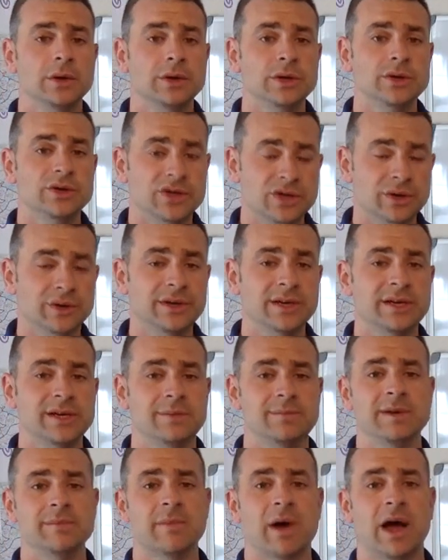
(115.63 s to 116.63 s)
you still need
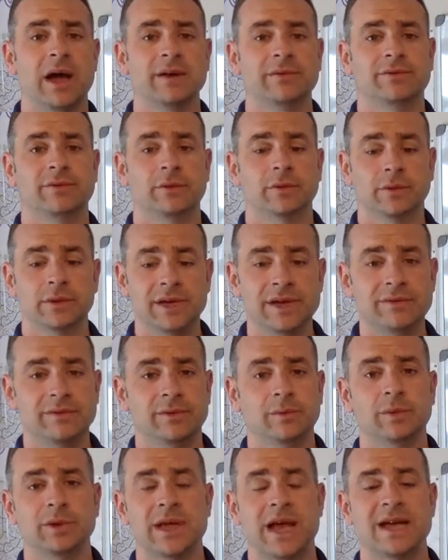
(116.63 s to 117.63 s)
to be mindful,
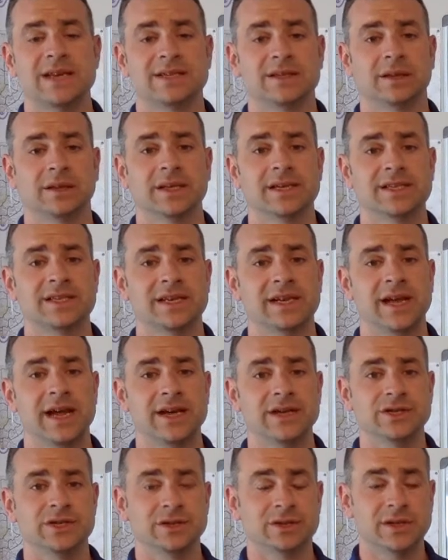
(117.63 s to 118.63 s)
even as the listing
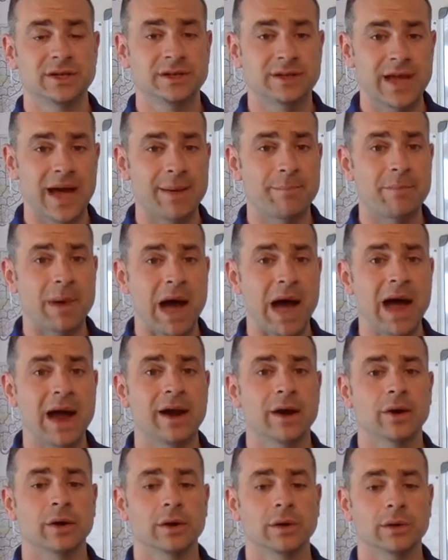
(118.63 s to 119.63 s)
agent, that
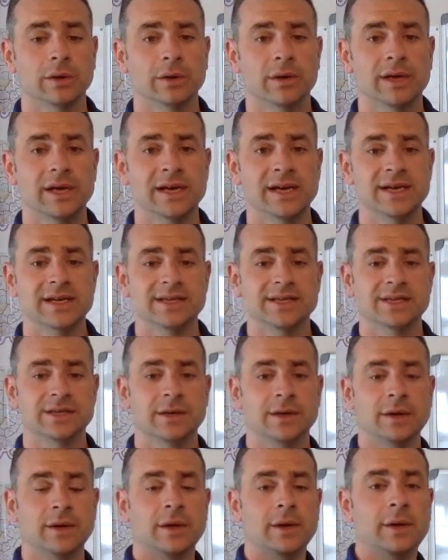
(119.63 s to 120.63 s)
buyer
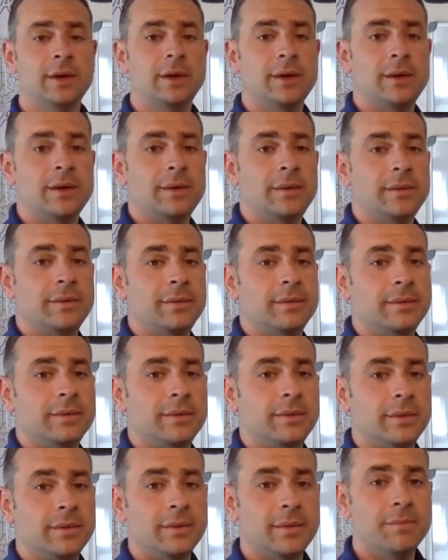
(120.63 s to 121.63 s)
is
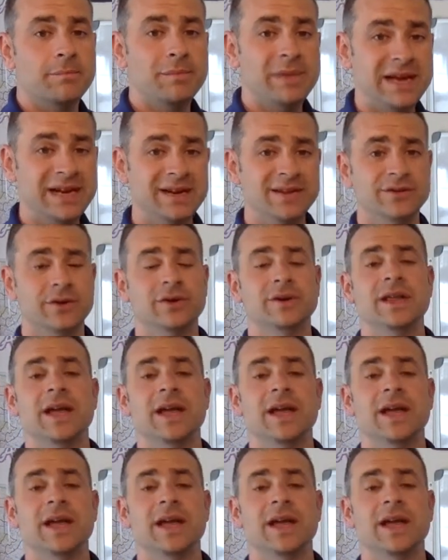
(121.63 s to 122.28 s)
meeting their